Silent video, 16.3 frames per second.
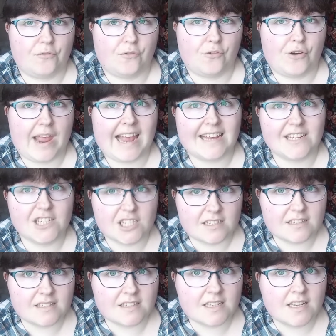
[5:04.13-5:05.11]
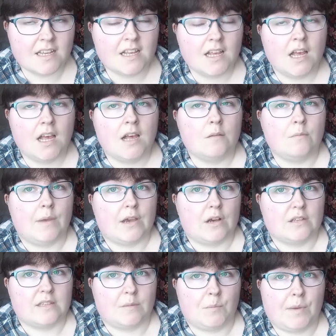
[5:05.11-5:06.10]
for ages,
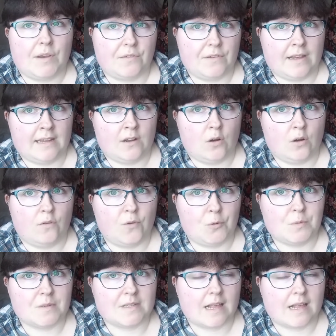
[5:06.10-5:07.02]
because I'm a big fan of Opus